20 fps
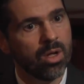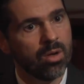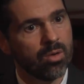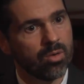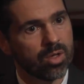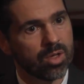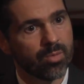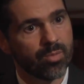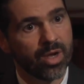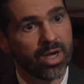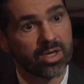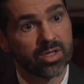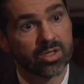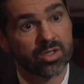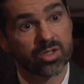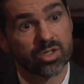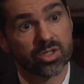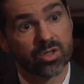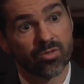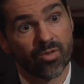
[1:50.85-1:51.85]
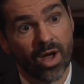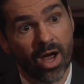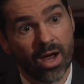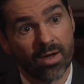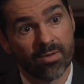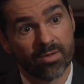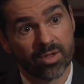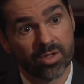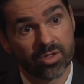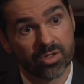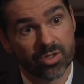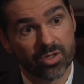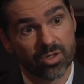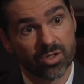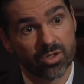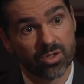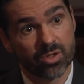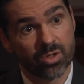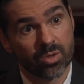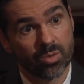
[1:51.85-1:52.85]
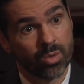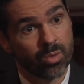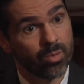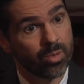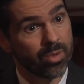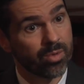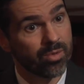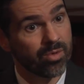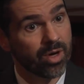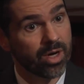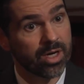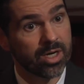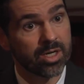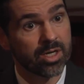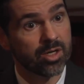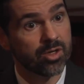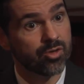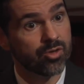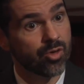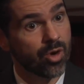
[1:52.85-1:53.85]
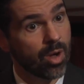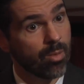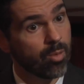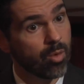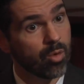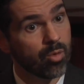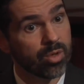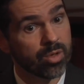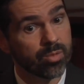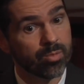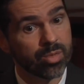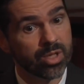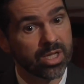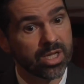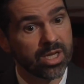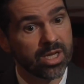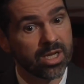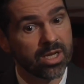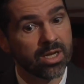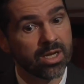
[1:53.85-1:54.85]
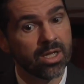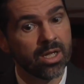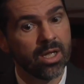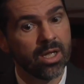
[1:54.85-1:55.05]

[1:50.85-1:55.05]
Would the patients survive the surgery? Would we run into trouble with bleeding?